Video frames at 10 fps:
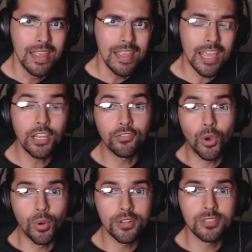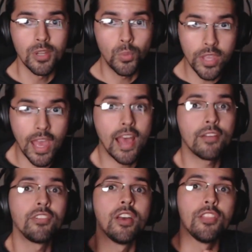and of course, we
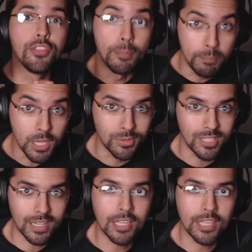have the music.